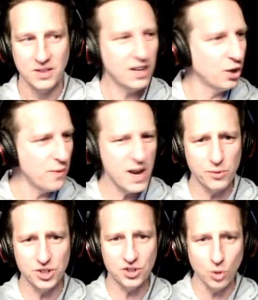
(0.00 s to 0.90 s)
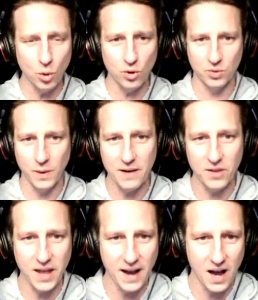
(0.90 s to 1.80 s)
Their career is stalled
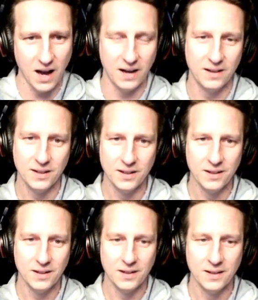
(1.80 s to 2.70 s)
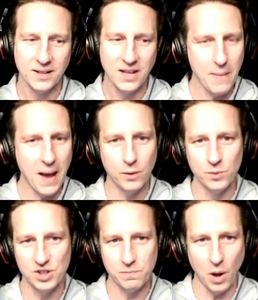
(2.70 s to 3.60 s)
wherever they are. Kim Ang
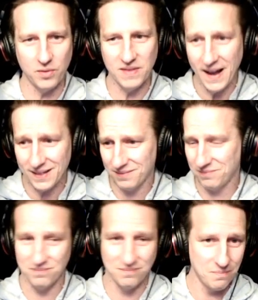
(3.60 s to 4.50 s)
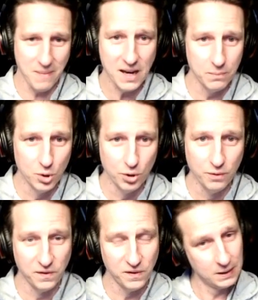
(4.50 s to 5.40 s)
would spot that, make a
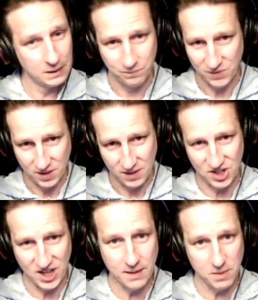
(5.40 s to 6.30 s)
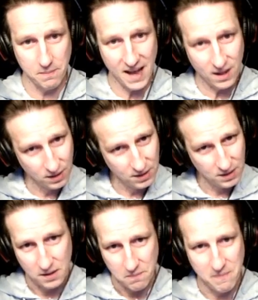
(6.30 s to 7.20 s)
move, send it to Mel.
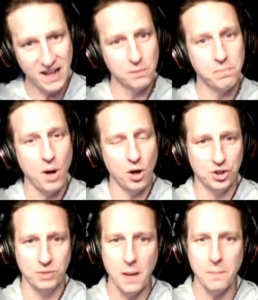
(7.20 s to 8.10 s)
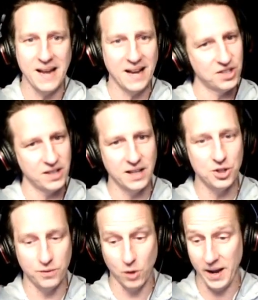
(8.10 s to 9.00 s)
Mel would polish them up. And next thing
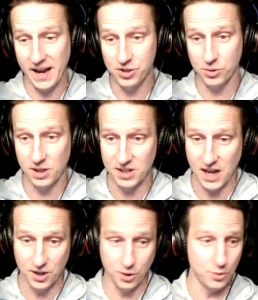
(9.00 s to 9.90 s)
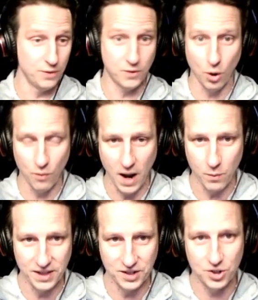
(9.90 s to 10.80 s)
is you've got Jesus Luzardo and you've got
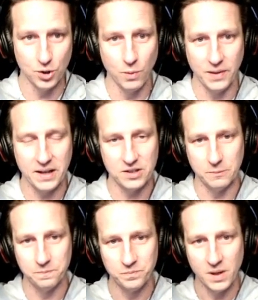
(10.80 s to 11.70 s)
Ryan Weathers doing what they do.